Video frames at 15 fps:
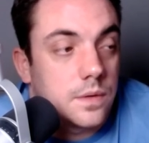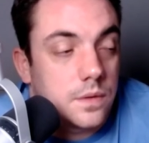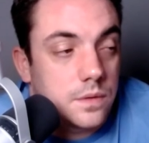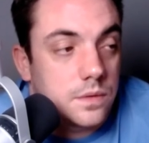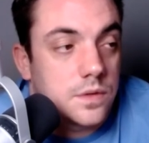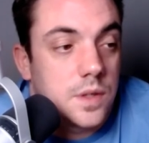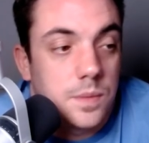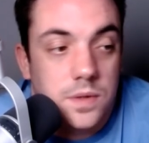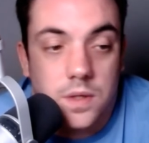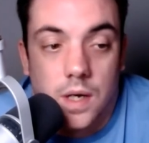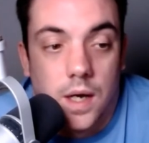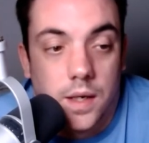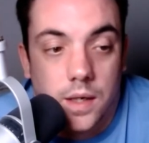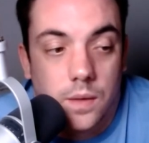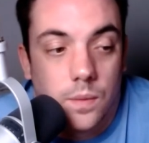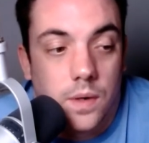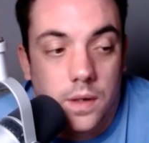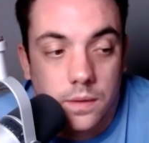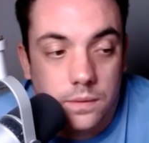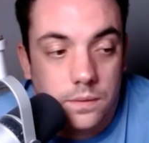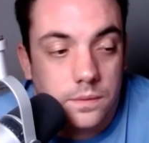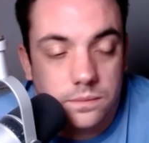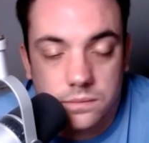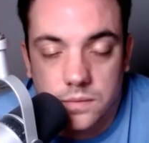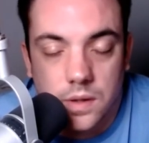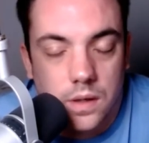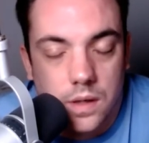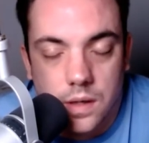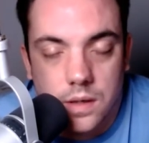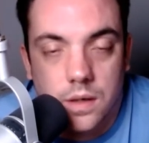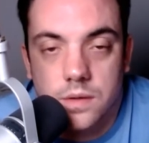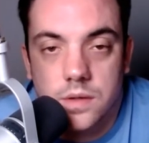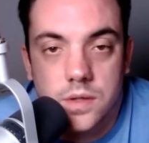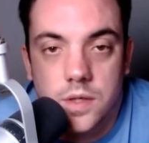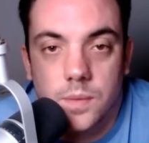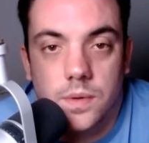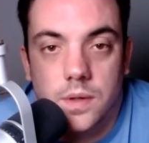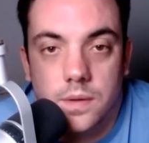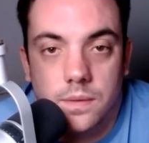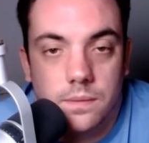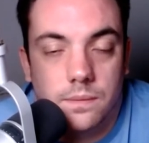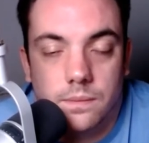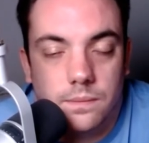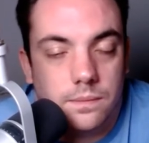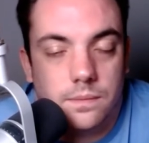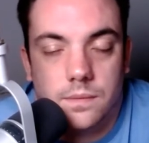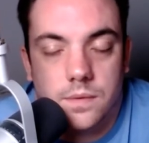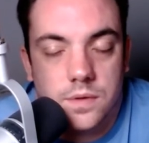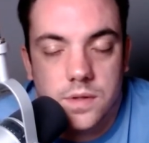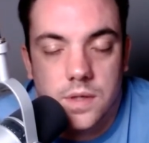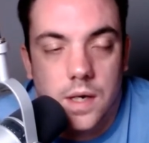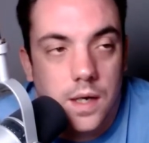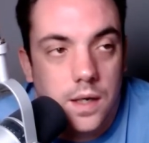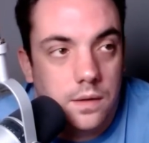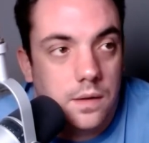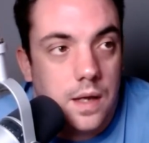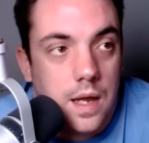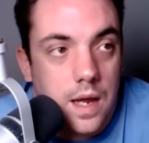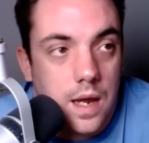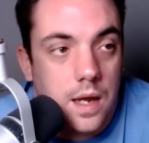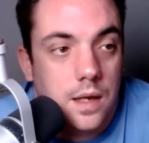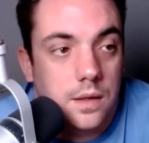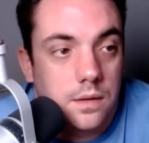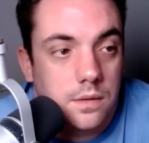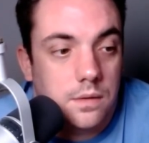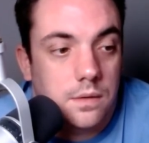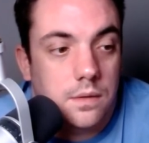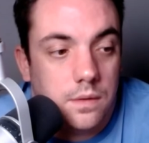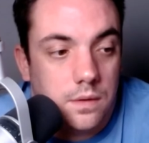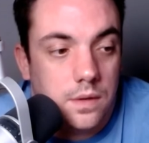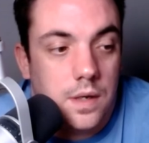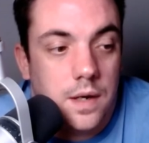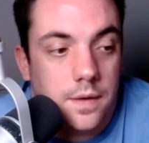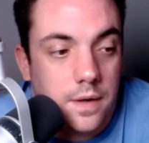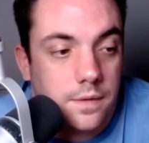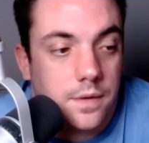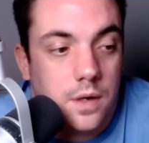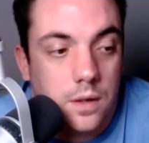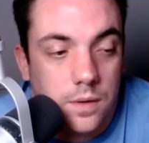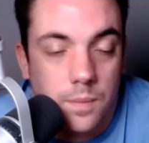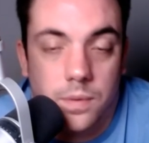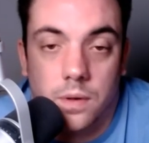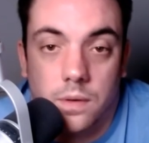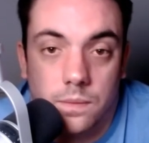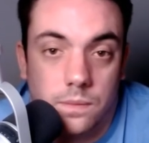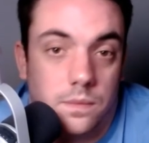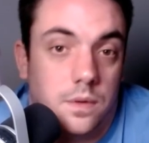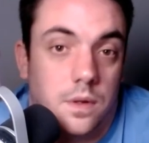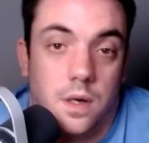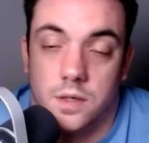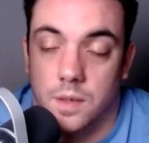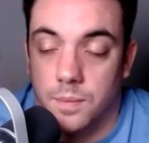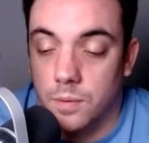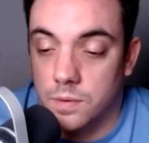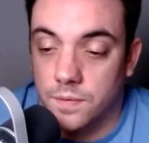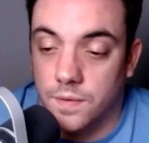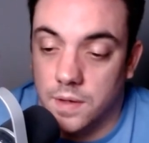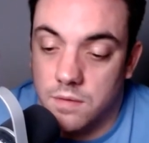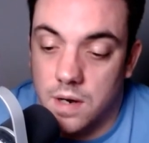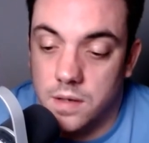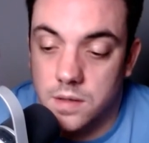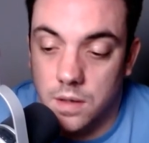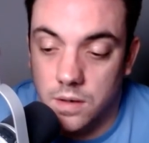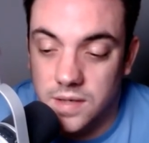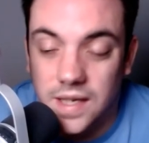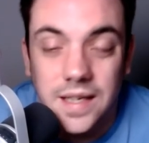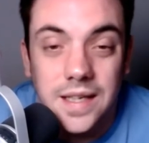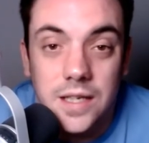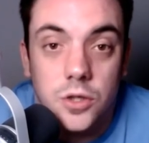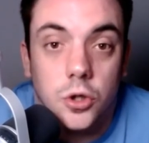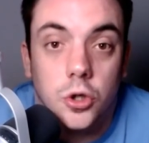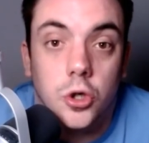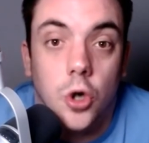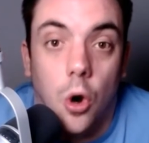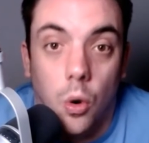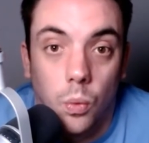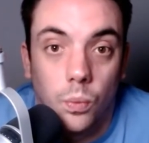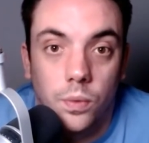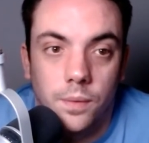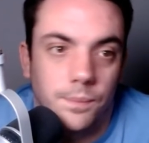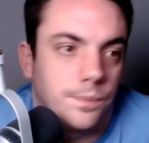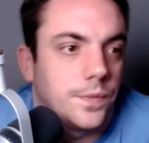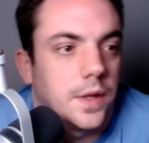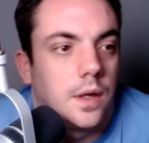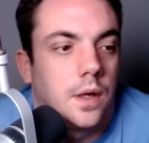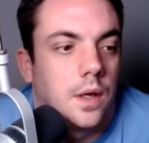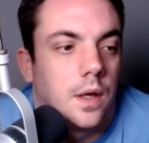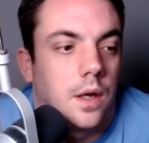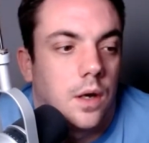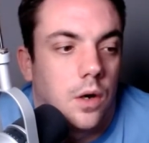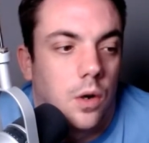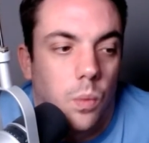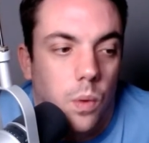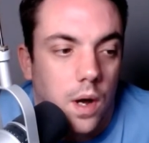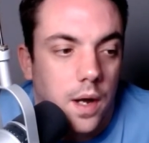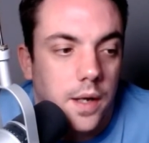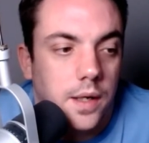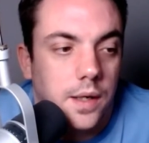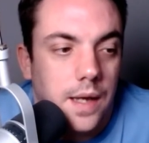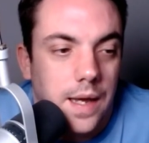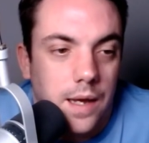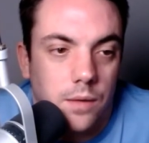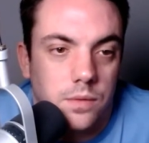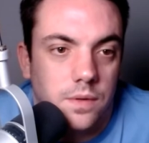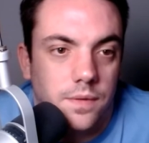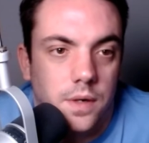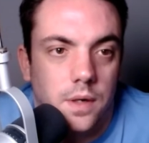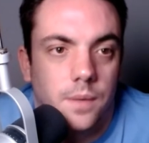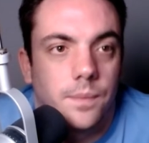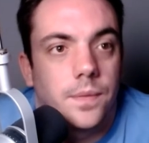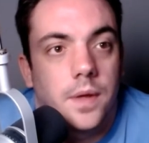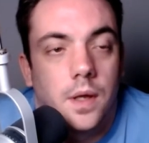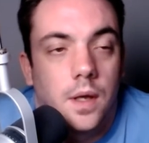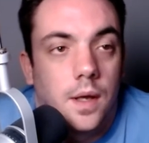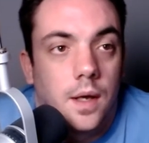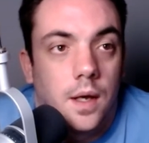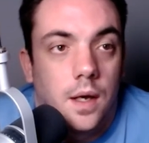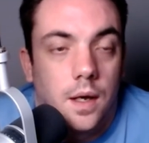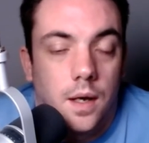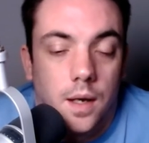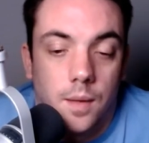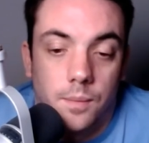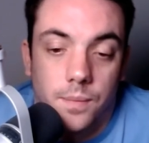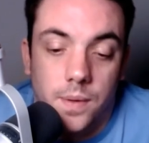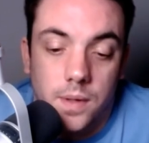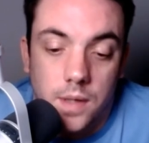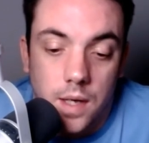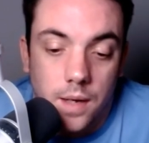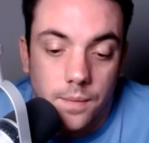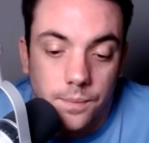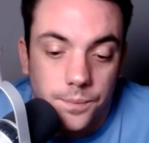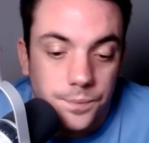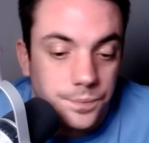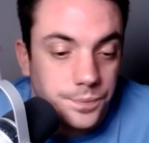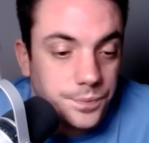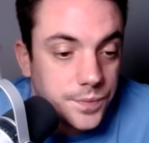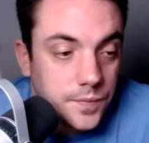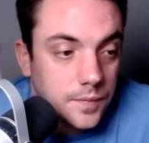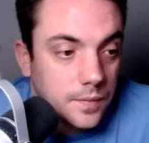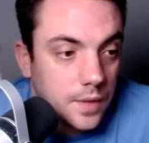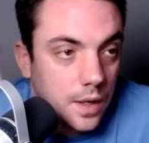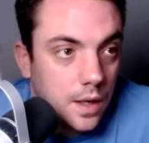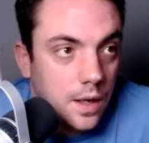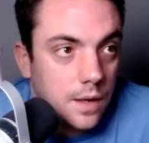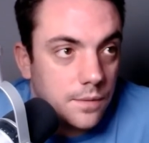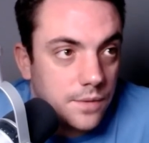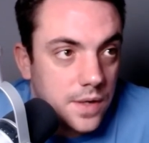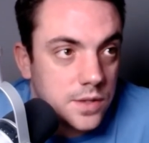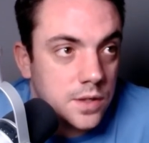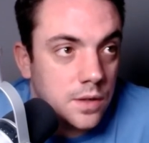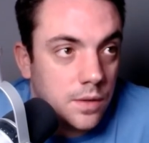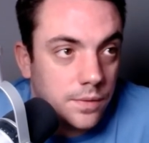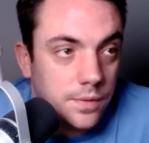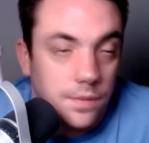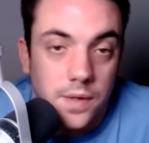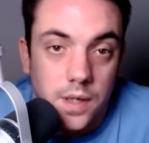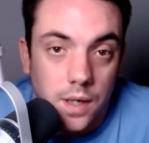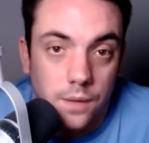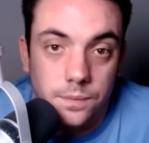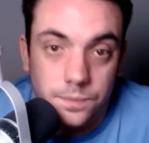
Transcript: Jimmy's going anyway. I, I can't see Jimmy staying. And yeah, if Carl don't put, like I said, pull his finger out his eyes, he is gone away out of here. Um, but yeah, uh, that's it on the video.